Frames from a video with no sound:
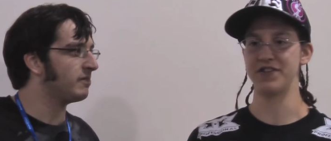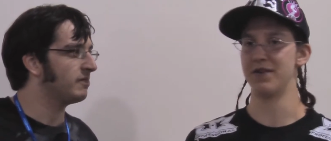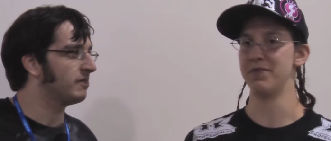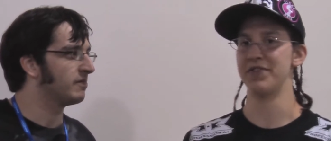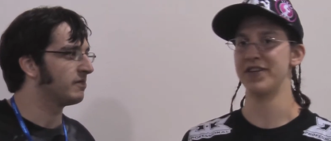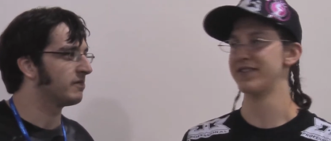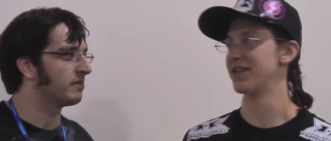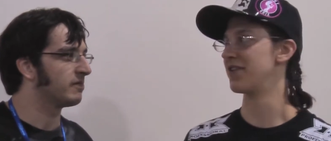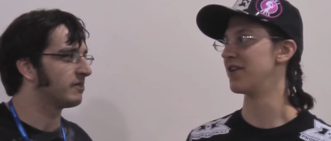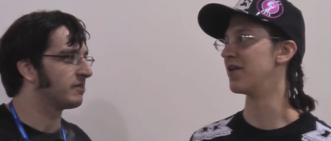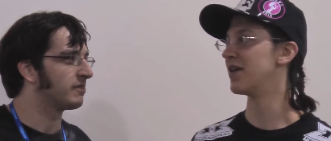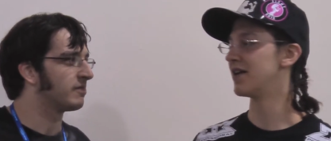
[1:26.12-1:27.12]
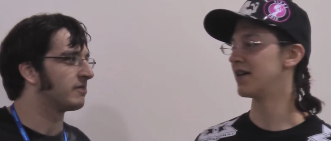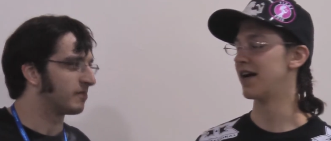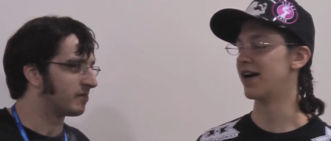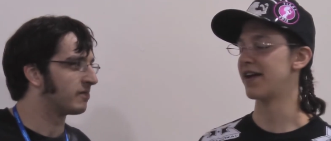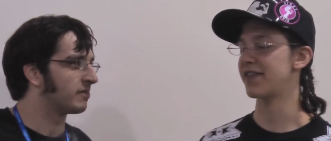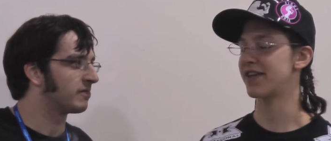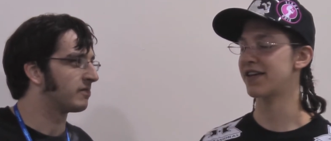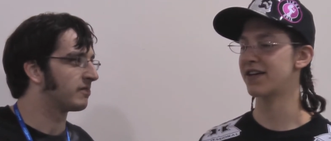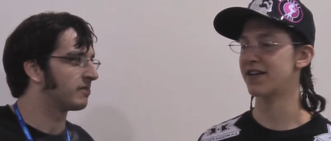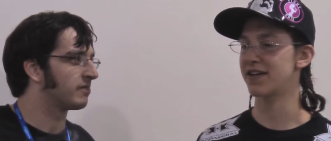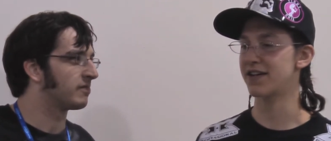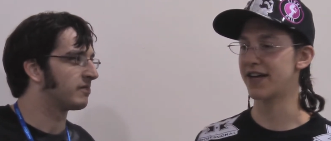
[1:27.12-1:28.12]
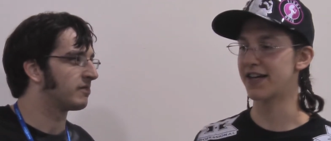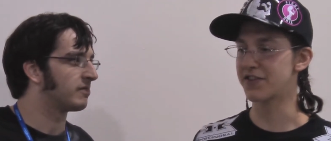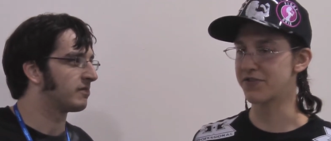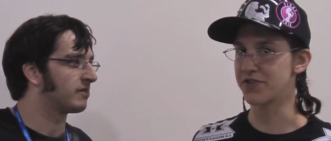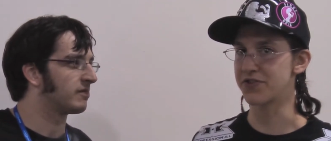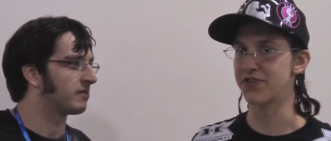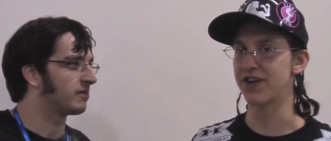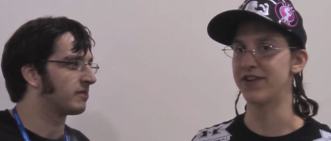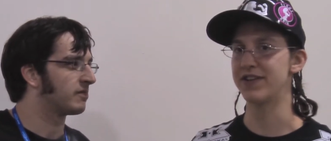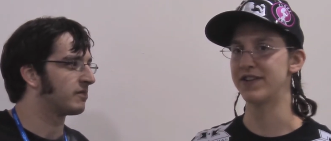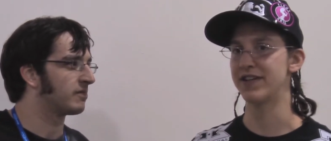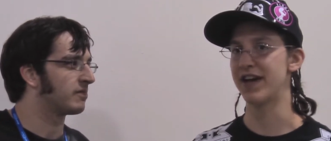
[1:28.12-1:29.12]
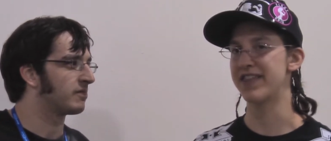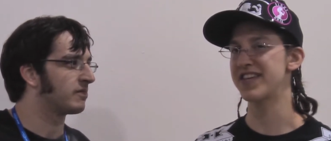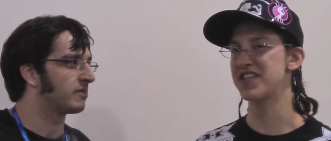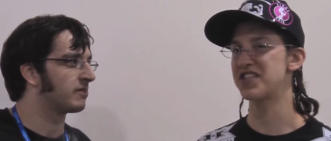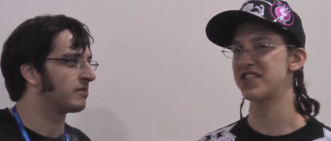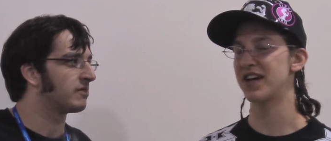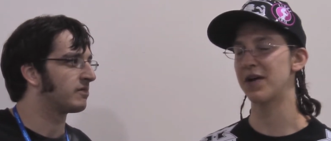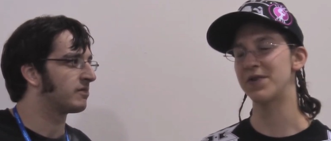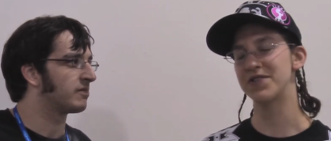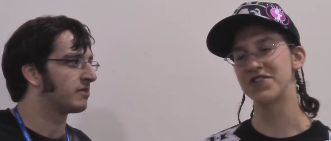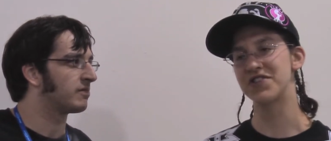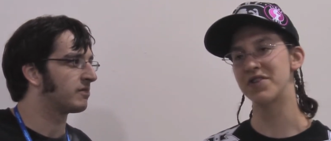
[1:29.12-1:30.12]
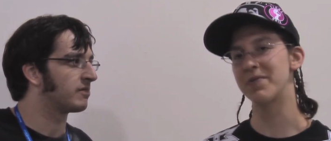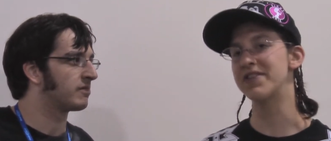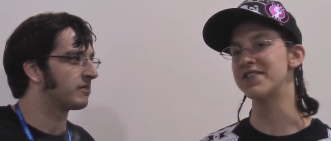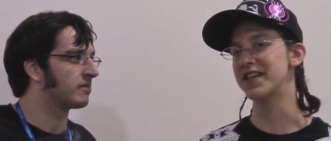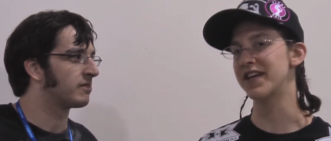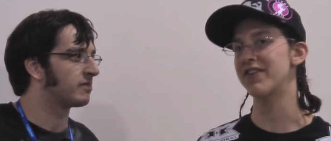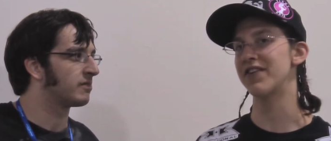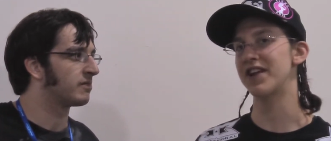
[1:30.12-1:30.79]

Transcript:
Speaker 1: the number of things, I don't know. Uh, I think I got the first round. I think she, I wasn't sure about the second